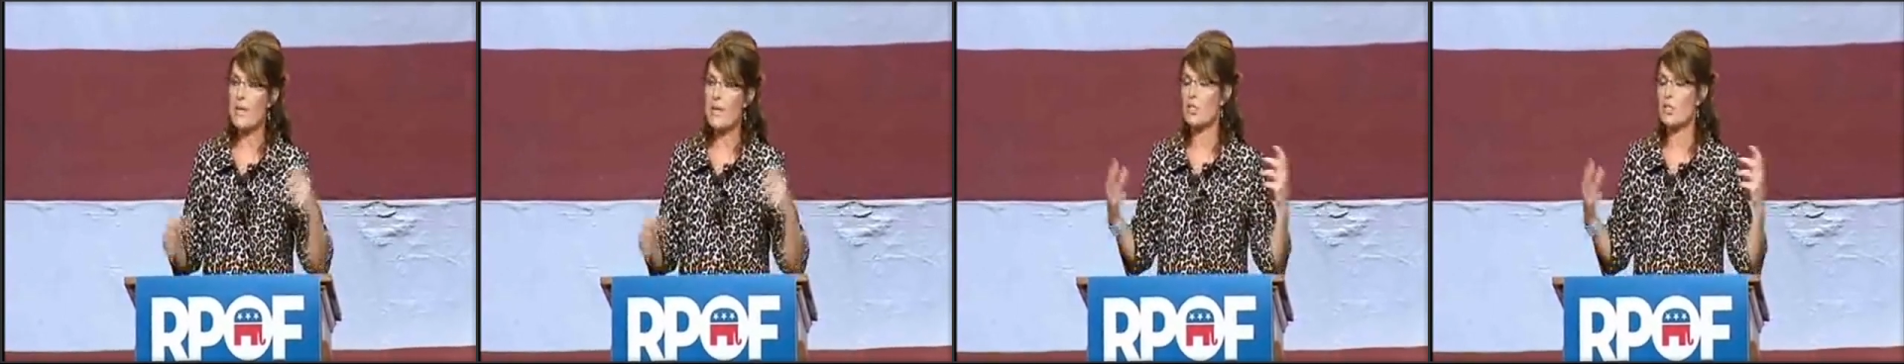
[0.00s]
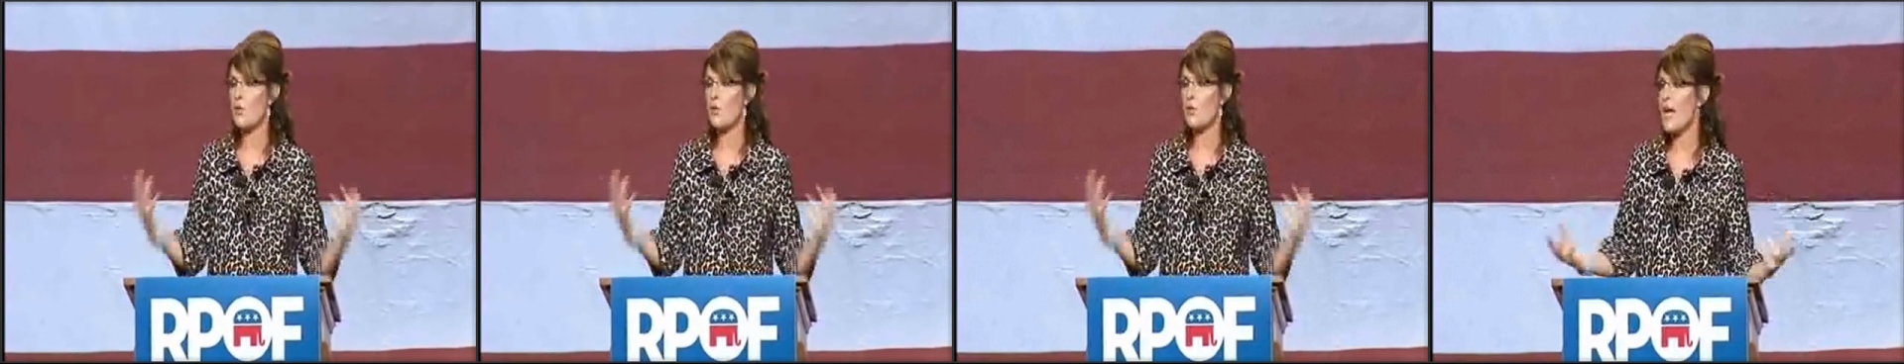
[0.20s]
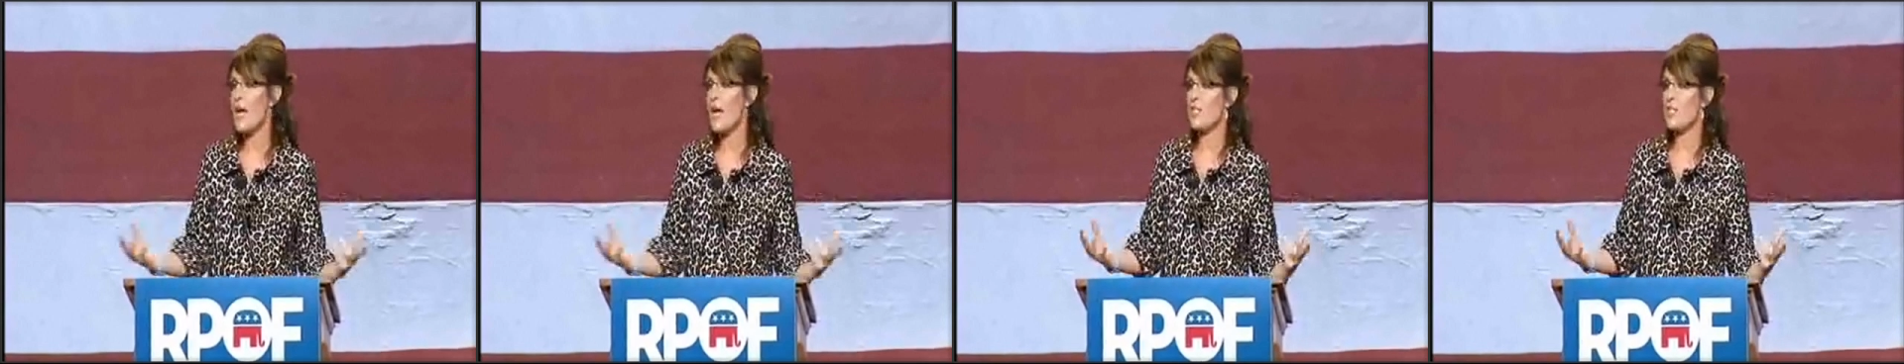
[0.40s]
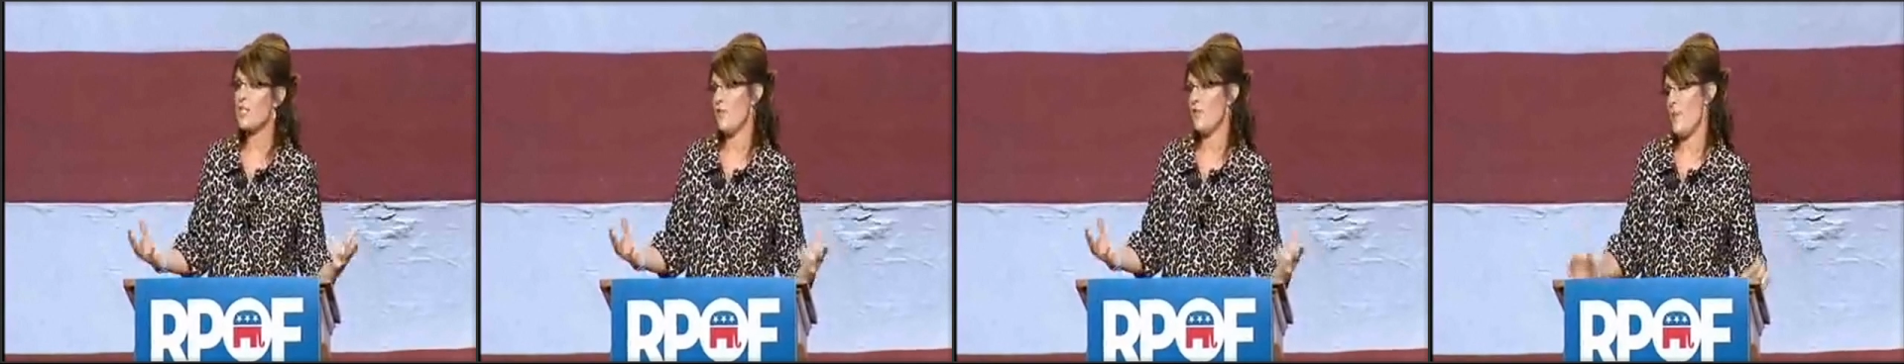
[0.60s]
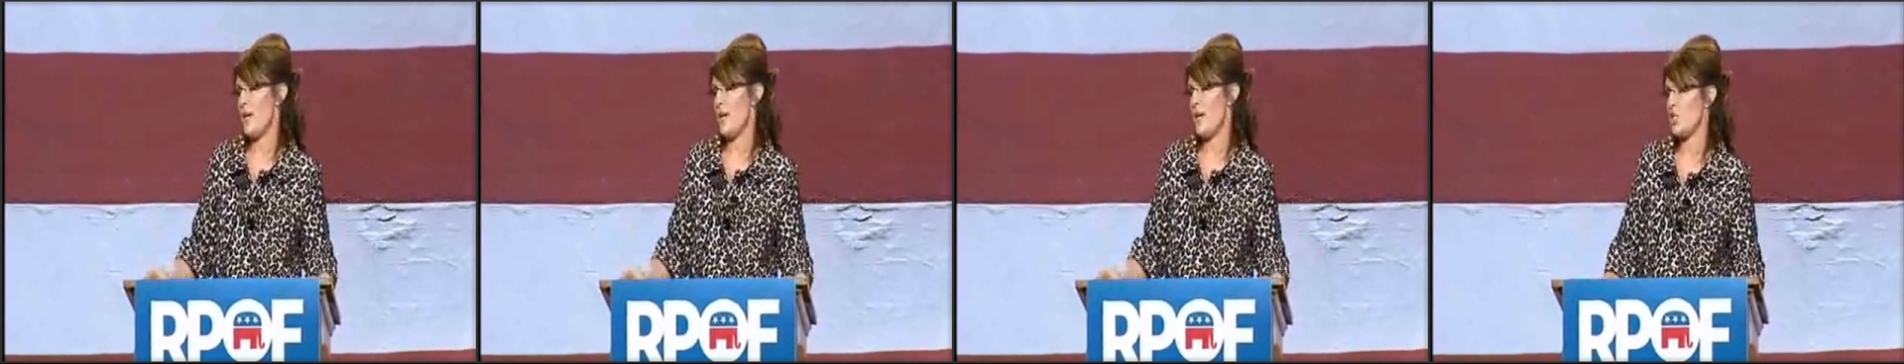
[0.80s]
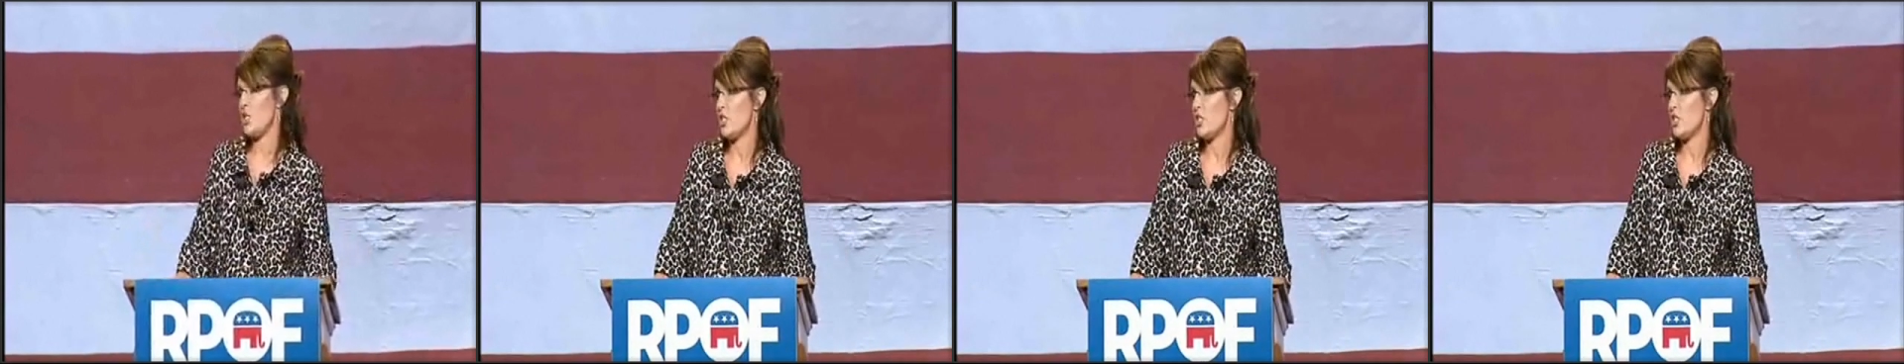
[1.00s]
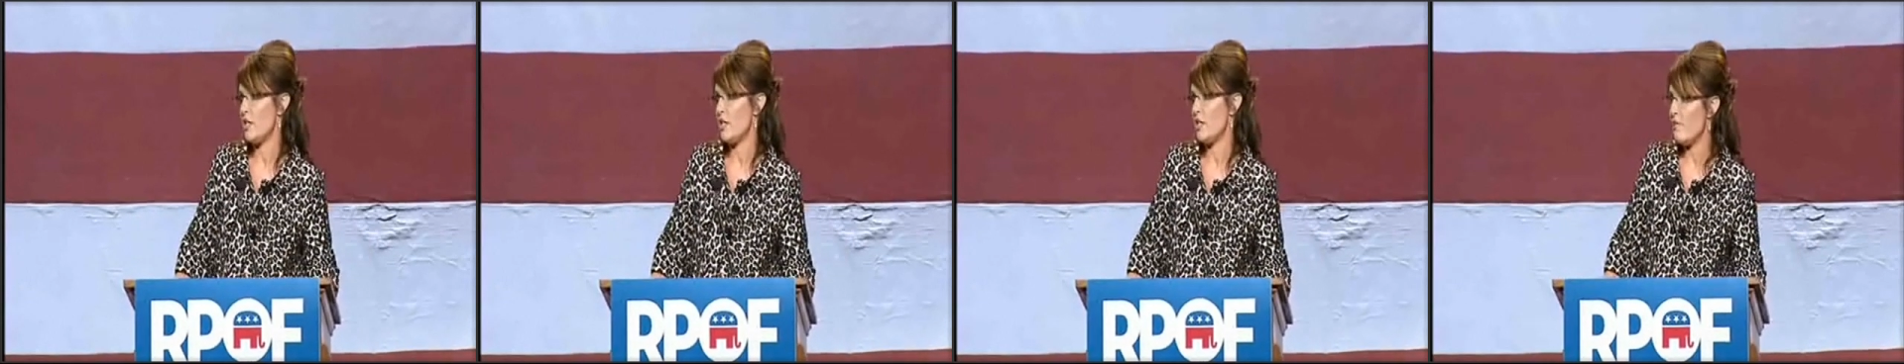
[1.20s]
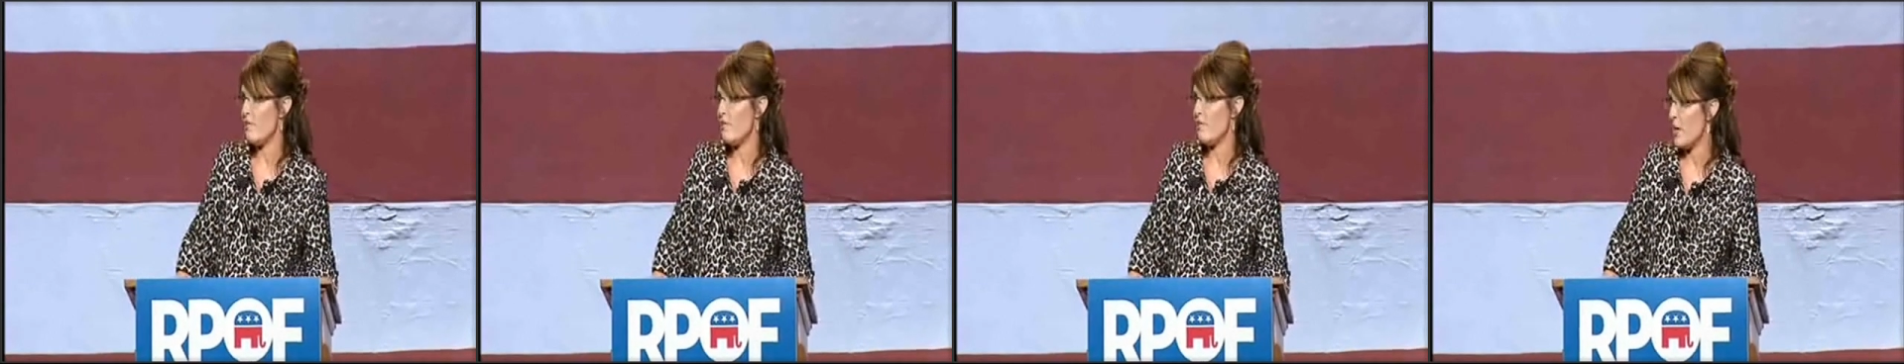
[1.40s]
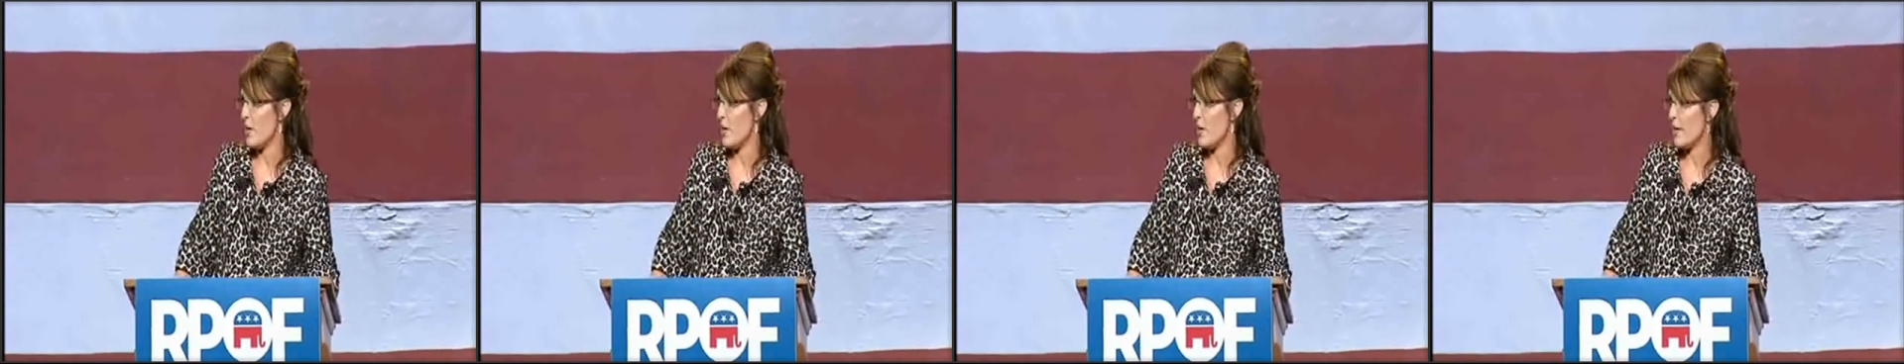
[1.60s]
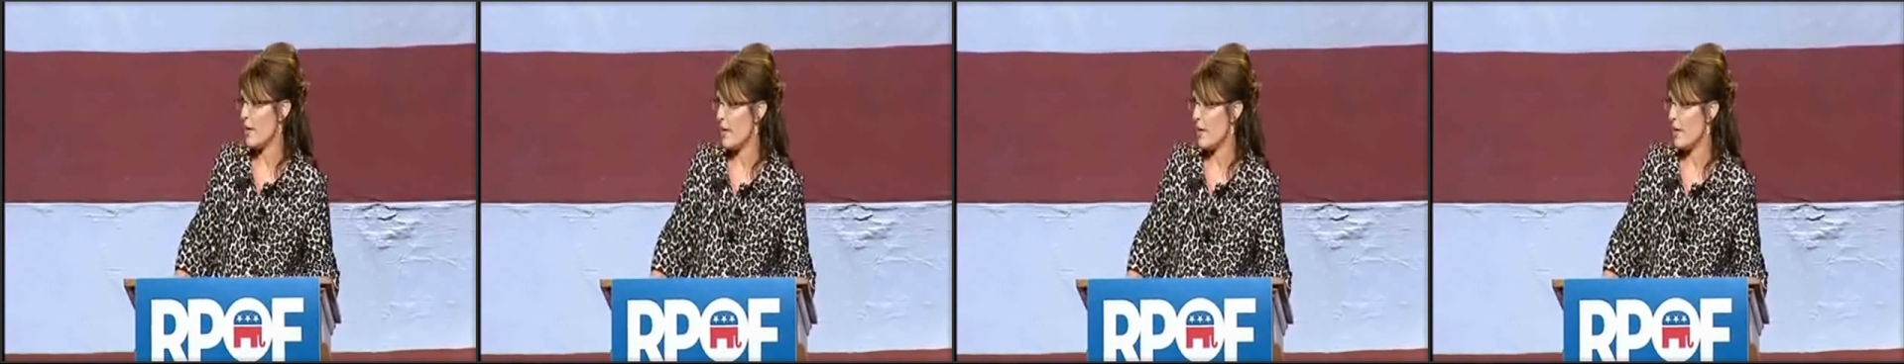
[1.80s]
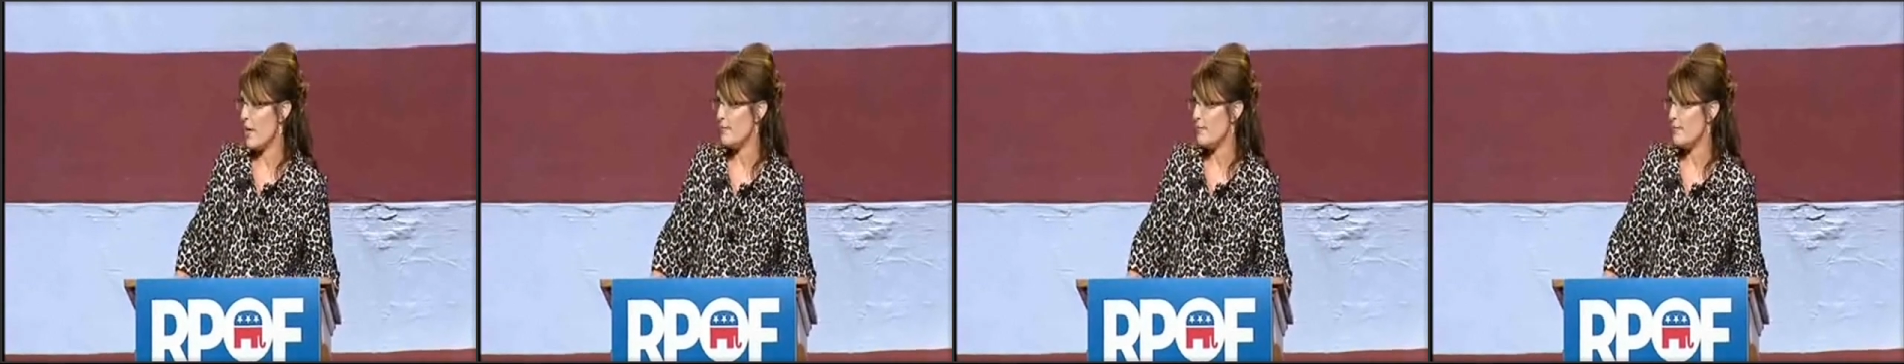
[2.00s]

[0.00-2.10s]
transformation of America.